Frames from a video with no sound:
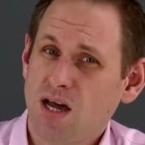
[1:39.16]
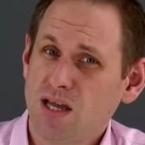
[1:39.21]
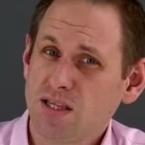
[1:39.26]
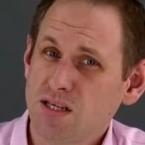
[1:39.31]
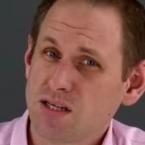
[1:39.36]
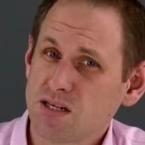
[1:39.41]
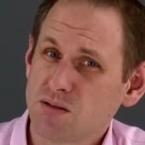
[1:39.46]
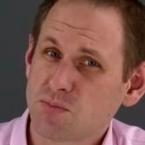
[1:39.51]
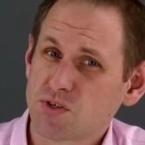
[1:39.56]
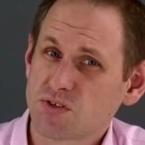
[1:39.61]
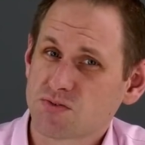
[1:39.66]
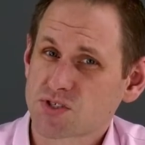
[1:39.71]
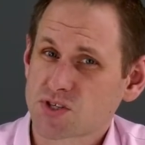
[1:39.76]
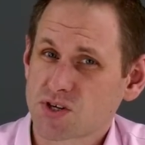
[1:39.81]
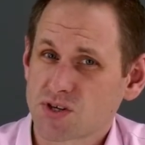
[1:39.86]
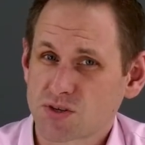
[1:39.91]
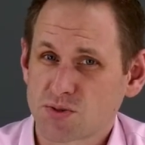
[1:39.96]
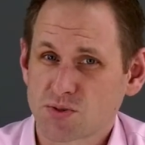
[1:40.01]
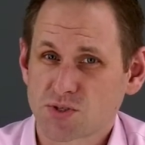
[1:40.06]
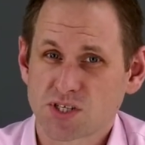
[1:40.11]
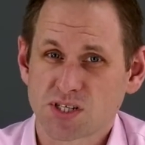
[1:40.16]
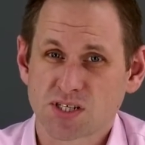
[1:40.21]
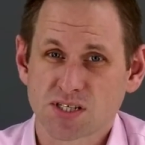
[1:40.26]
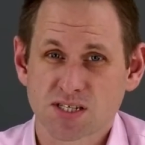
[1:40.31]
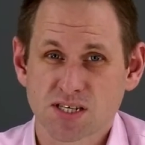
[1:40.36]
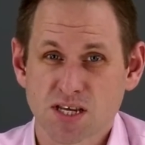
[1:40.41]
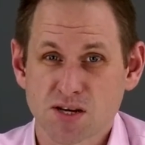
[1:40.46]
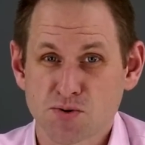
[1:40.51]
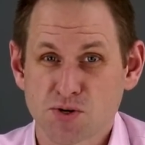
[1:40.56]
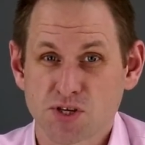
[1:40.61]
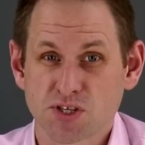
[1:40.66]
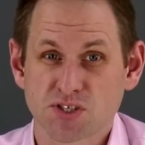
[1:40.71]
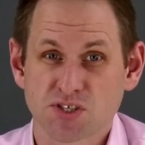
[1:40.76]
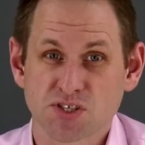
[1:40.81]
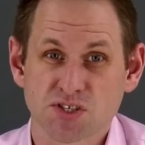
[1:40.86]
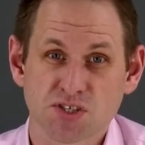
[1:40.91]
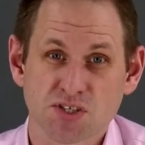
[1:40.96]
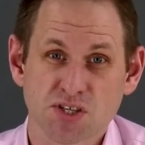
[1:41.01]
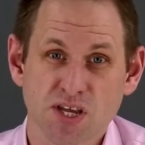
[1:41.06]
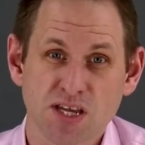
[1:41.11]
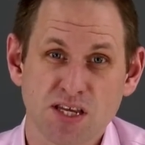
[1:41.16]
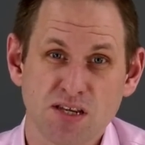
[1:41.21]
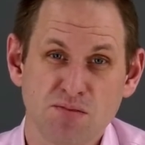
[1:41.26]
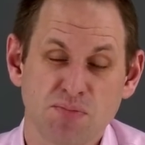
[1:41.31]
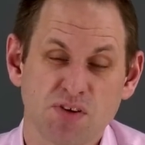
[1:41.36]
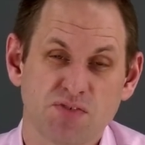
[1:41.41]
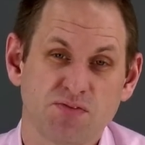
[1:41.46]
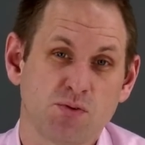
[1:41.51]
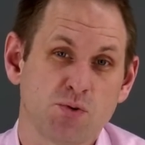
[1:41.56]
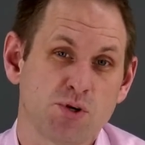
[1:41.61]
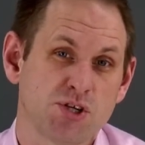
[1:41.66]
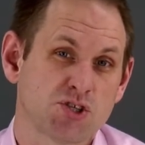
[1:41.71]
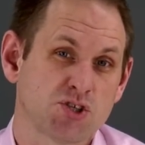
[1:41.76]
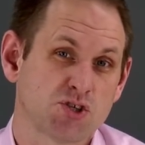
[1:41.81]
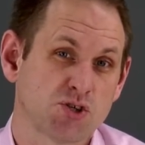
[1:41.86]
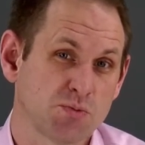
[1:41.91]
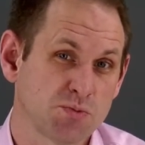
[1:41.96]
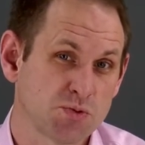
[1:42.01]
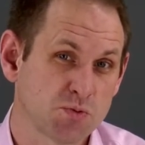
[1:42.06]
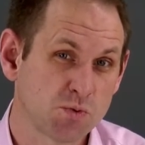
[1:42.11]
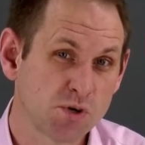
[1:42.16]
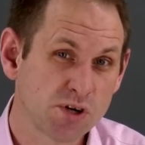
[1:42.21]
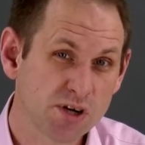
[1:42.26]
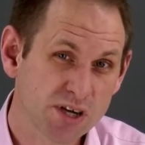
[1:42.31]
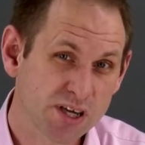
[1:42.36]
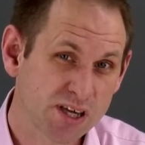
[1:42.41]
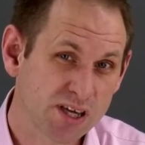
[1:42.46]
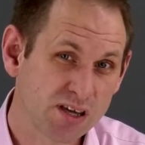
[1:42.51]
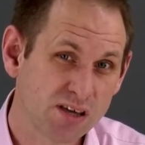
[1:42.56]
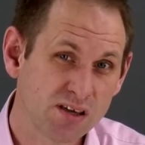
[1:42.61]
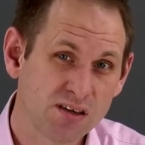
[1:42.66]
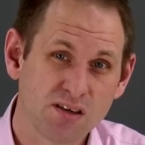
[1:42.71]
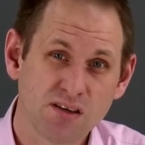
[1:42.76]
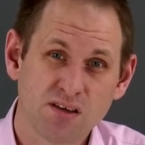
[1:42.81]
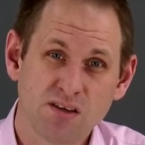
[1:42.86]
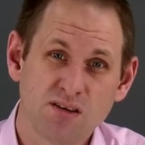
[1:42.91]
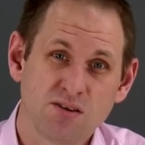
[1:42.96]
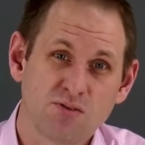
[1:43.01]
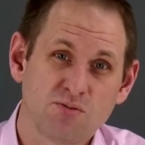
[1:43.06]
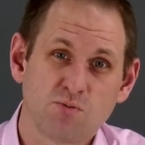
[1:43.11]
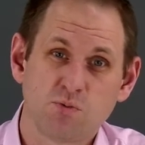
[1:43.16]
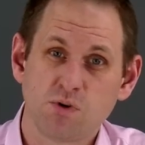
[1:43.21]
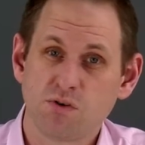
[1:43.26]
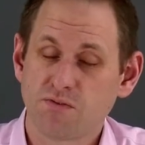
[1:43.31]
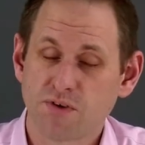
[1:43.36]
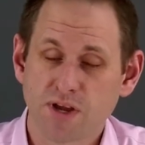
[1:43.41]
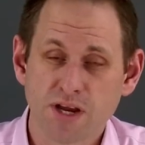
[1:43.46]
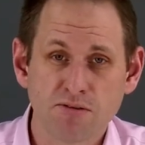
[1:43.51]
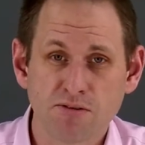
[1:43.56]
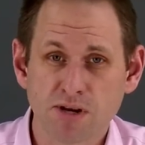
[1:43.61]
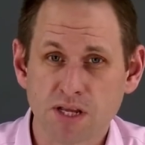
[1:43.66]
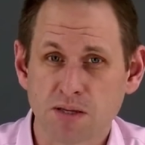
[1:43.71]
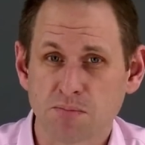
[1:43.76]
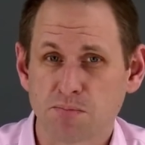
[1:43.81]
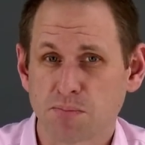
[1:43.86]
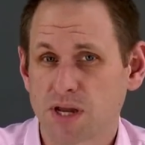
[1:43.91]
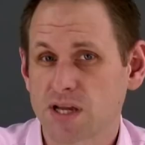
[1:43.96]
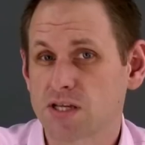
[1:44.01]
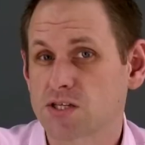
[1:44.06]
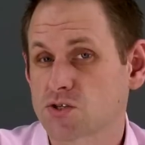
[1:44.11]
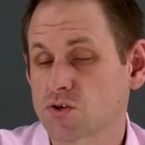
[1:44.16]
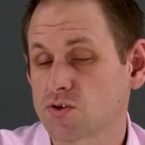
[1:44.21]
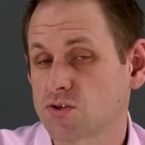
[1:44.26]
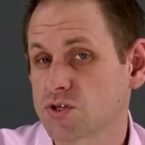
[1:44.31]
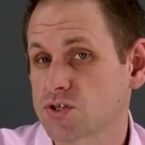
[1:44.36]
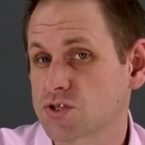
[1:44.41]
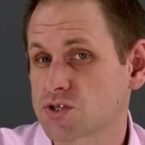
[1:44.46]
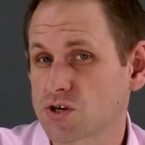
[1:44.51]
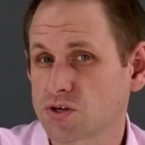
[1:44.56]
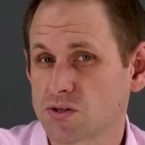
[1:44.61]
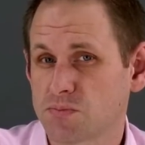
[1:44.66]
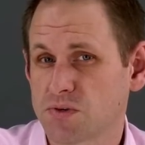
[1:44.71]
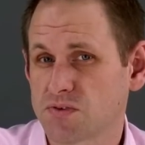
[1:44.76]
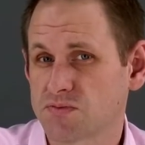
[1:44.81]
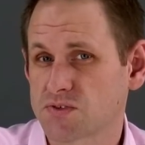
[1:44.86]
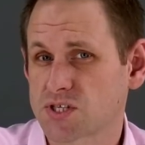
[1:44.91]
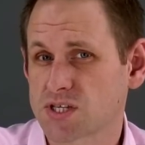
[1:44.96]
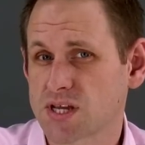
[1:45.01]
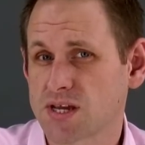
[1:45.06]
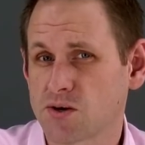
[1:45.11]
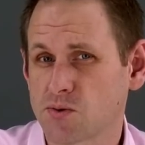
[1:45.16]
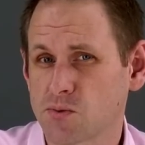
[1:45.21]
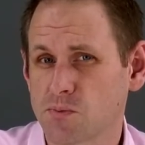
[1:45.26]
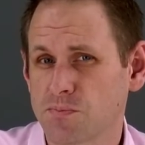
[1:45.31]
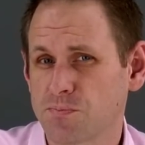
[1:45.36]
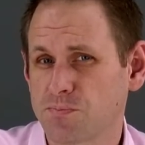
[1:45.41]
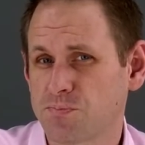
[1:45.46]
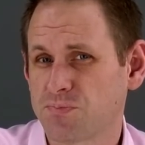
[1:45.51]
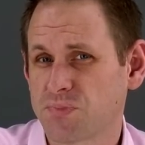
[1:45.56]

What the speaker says: And the number of cycles that a cell can sustain before it stops working will vary based on the type of cell.